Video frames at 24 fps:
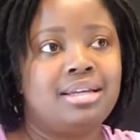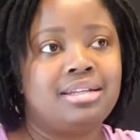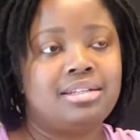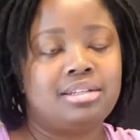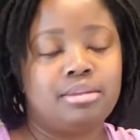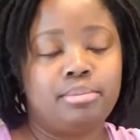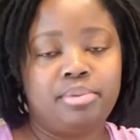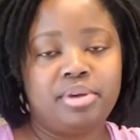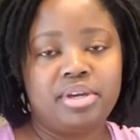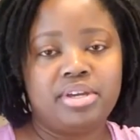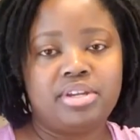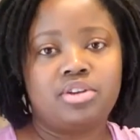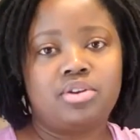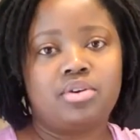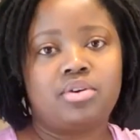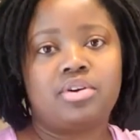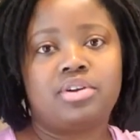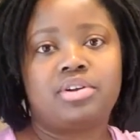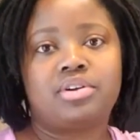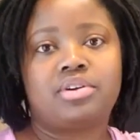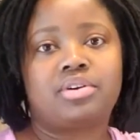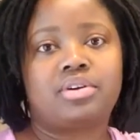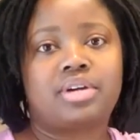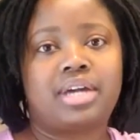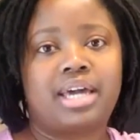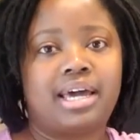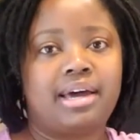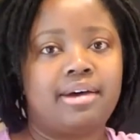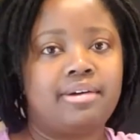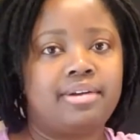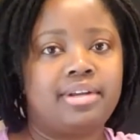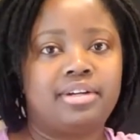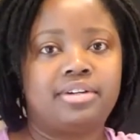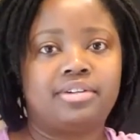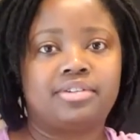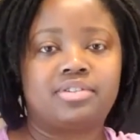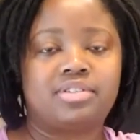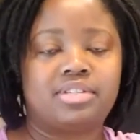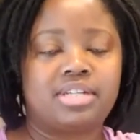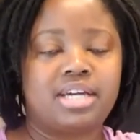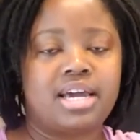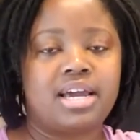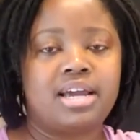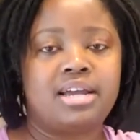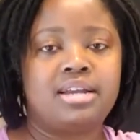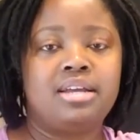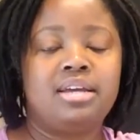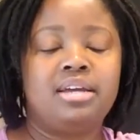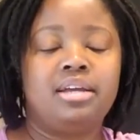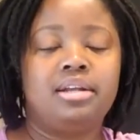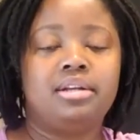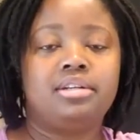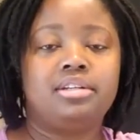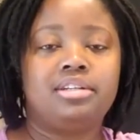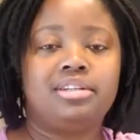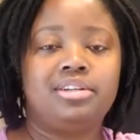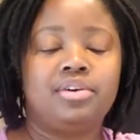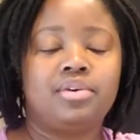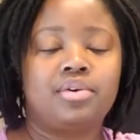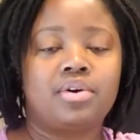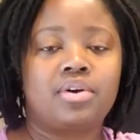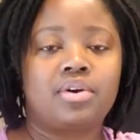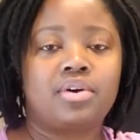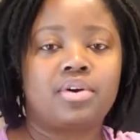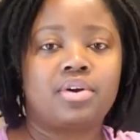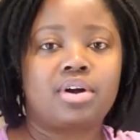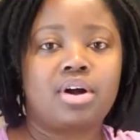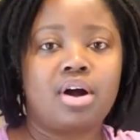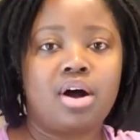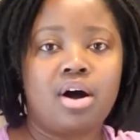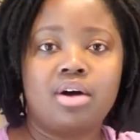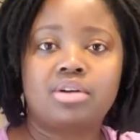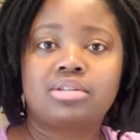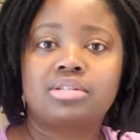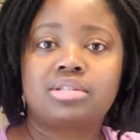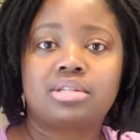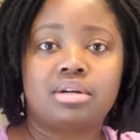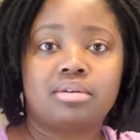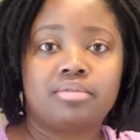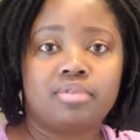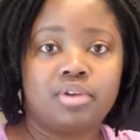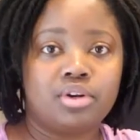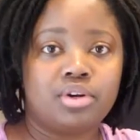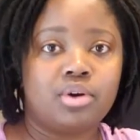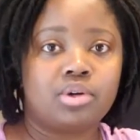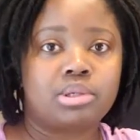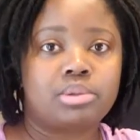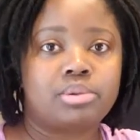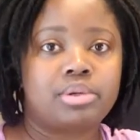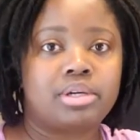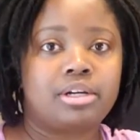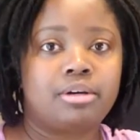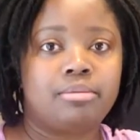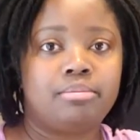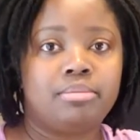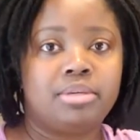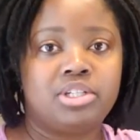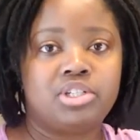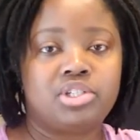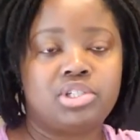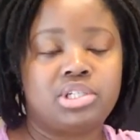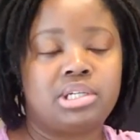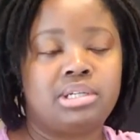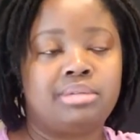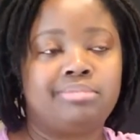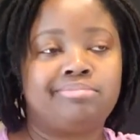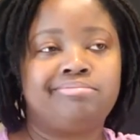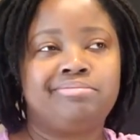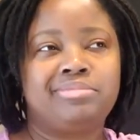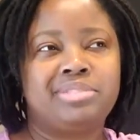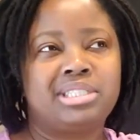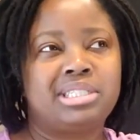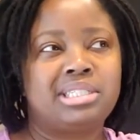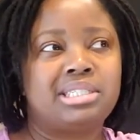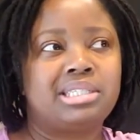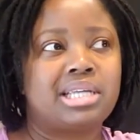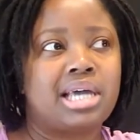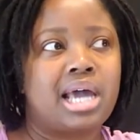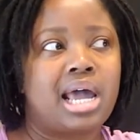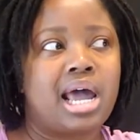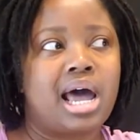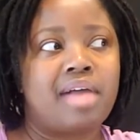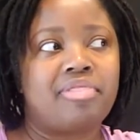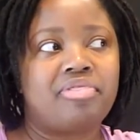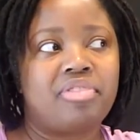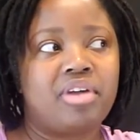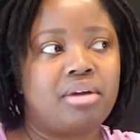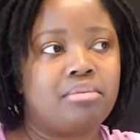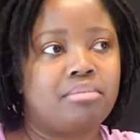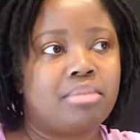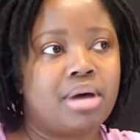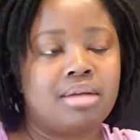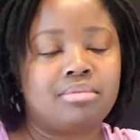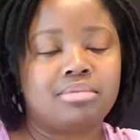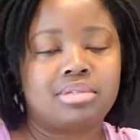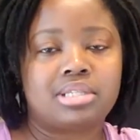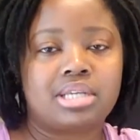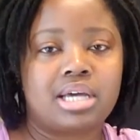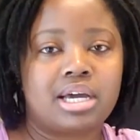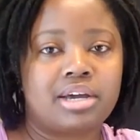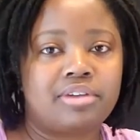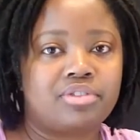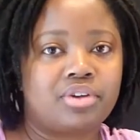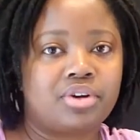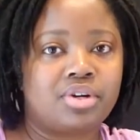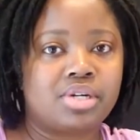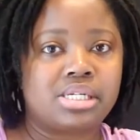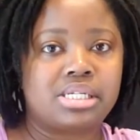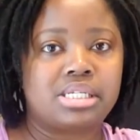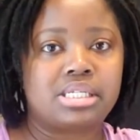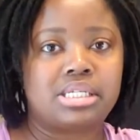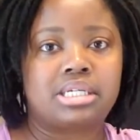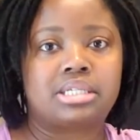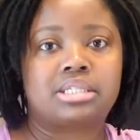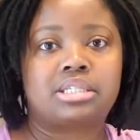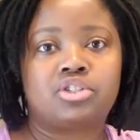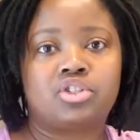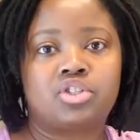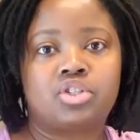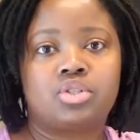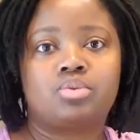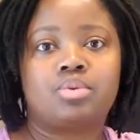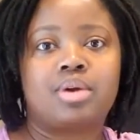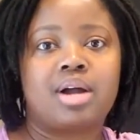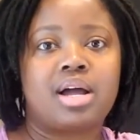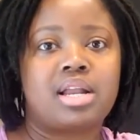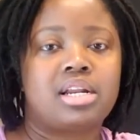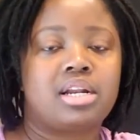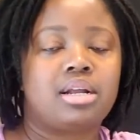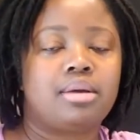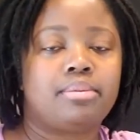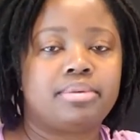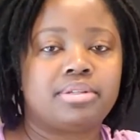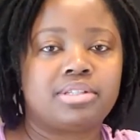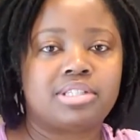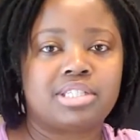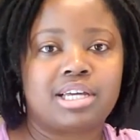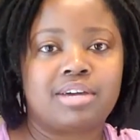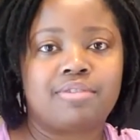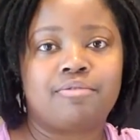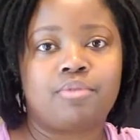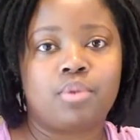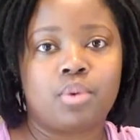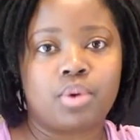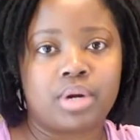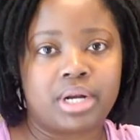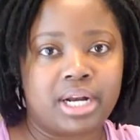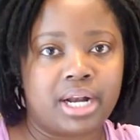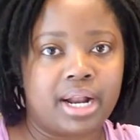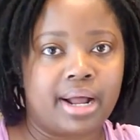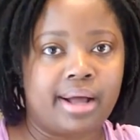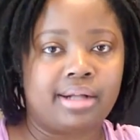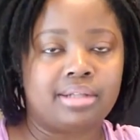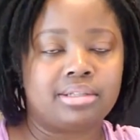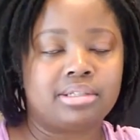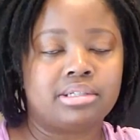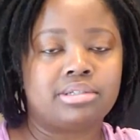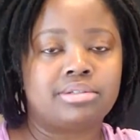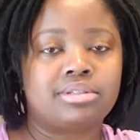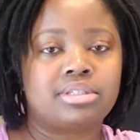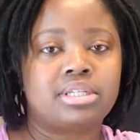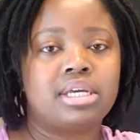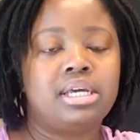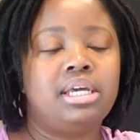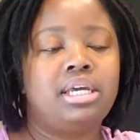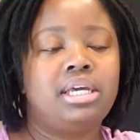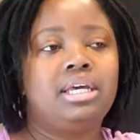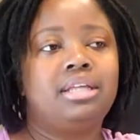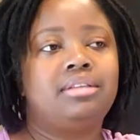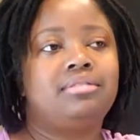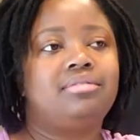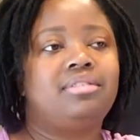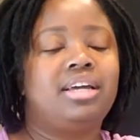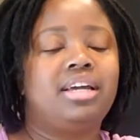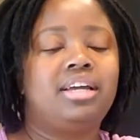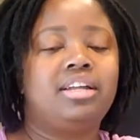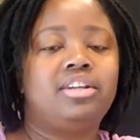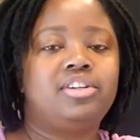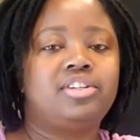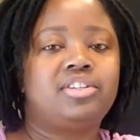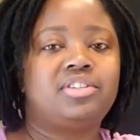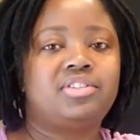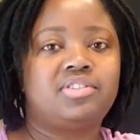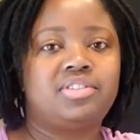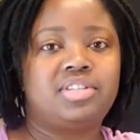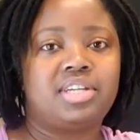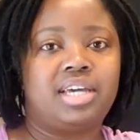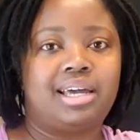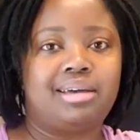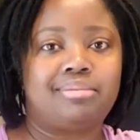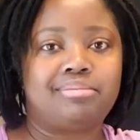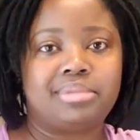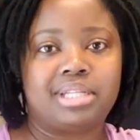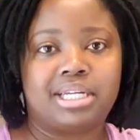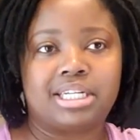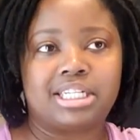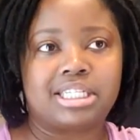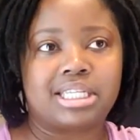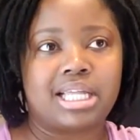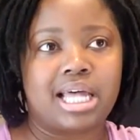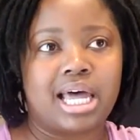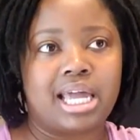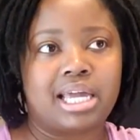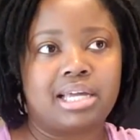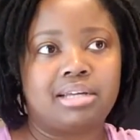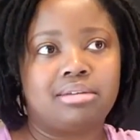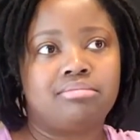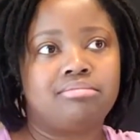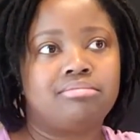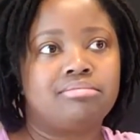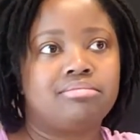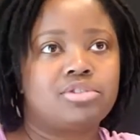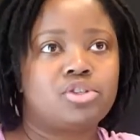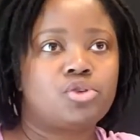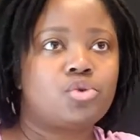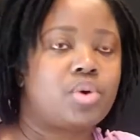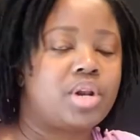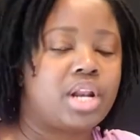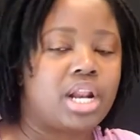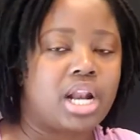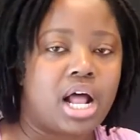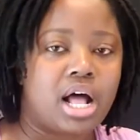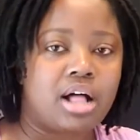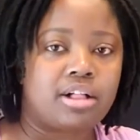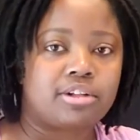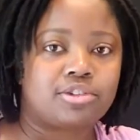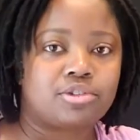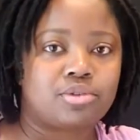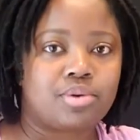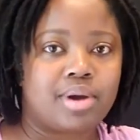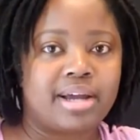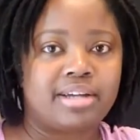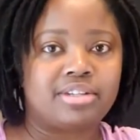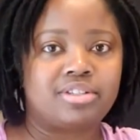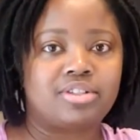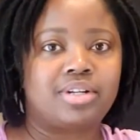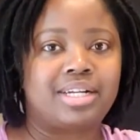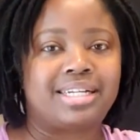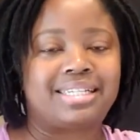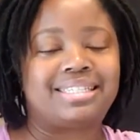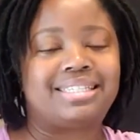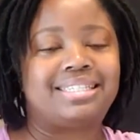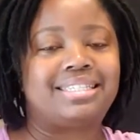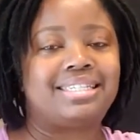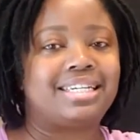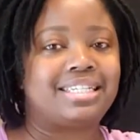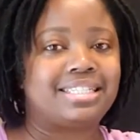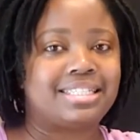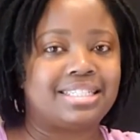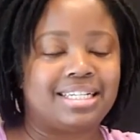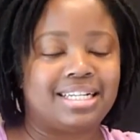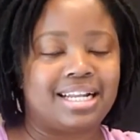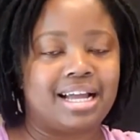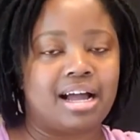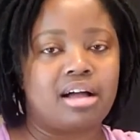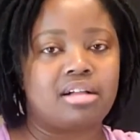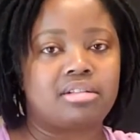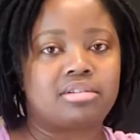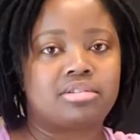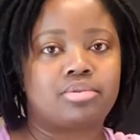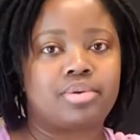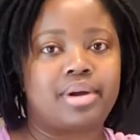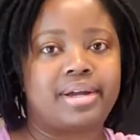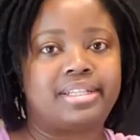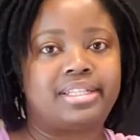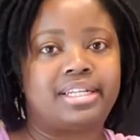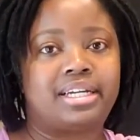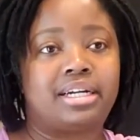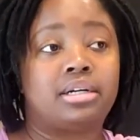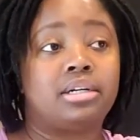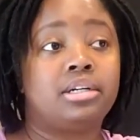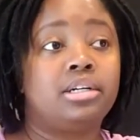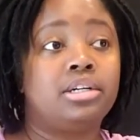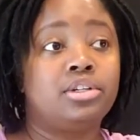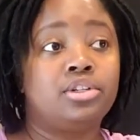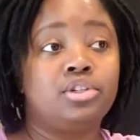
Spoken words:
Depending on your county or state, your cost of your notary commission, let's say, I think mine was like $36. Let's just round it up and say $40. Then your stamp, that's like $20, right? So that's $60 right there.